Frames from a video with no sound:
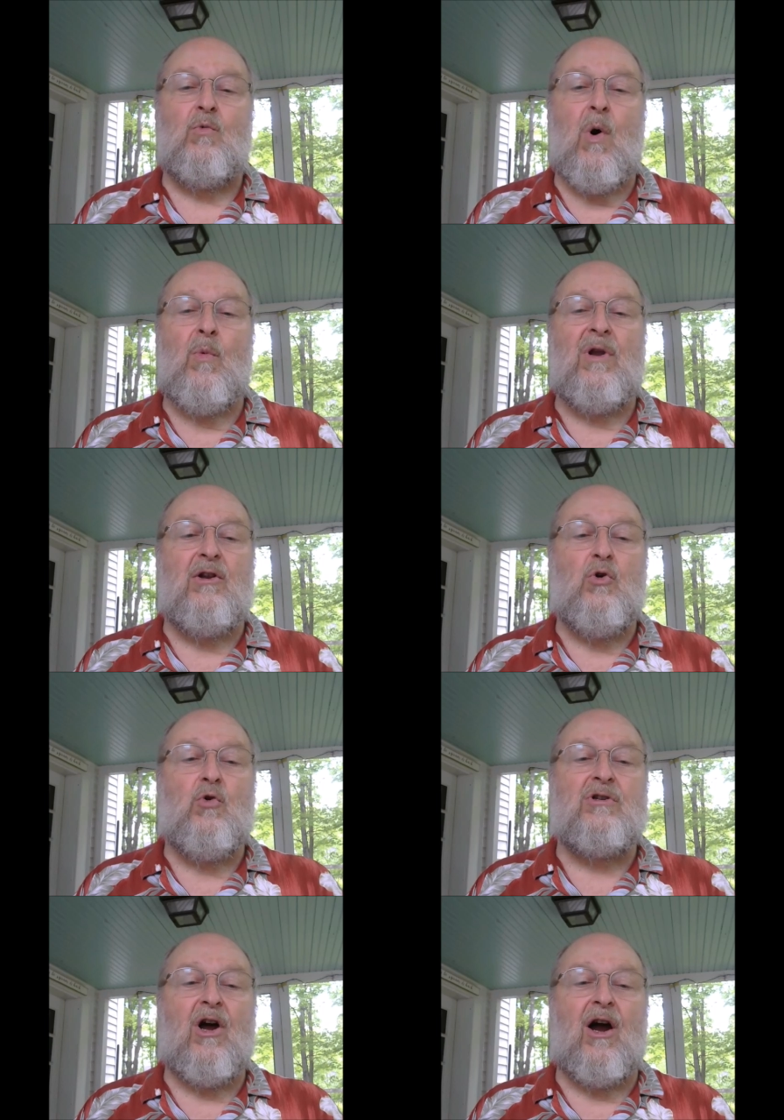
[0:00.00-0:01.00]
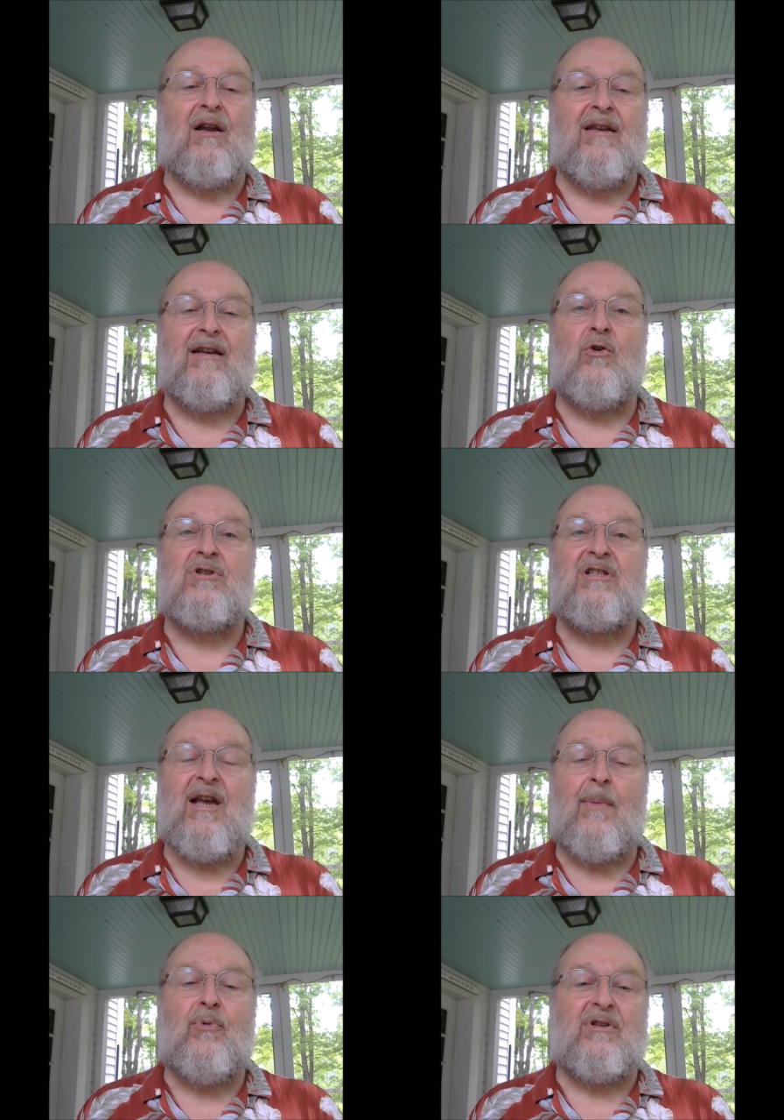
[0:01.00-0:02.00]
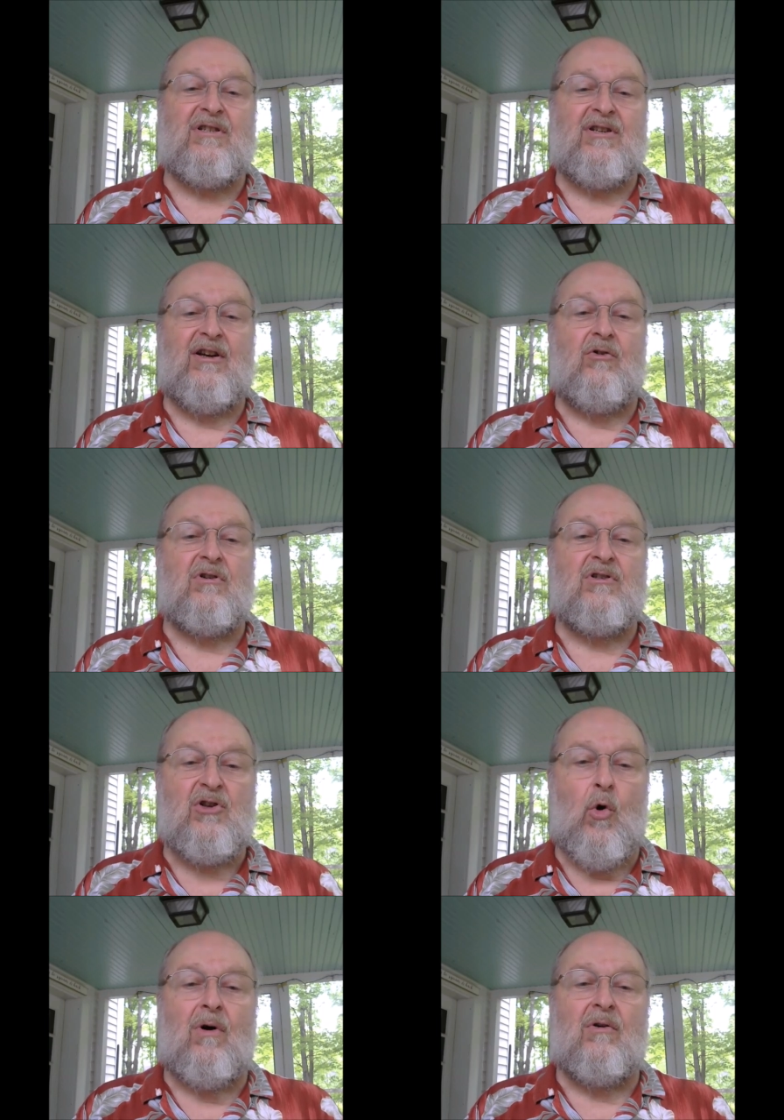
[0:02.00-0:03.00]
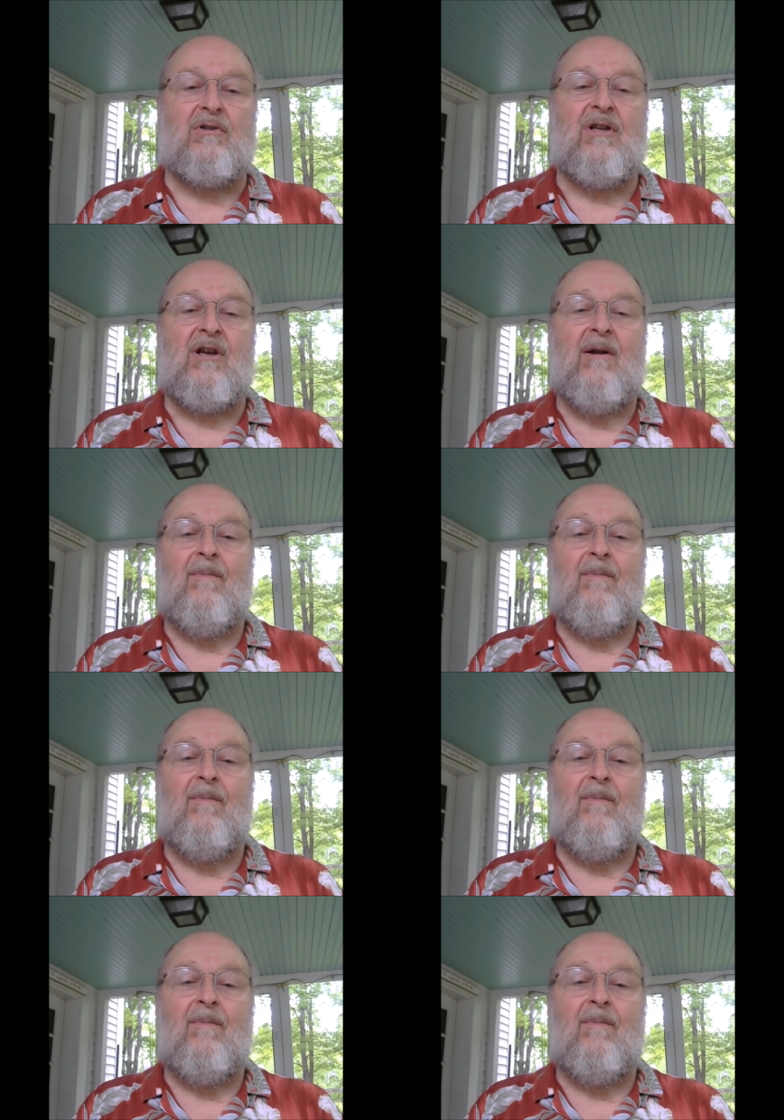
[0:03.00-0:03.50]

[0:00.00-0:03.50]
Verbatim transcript: When we lose our little separate souls,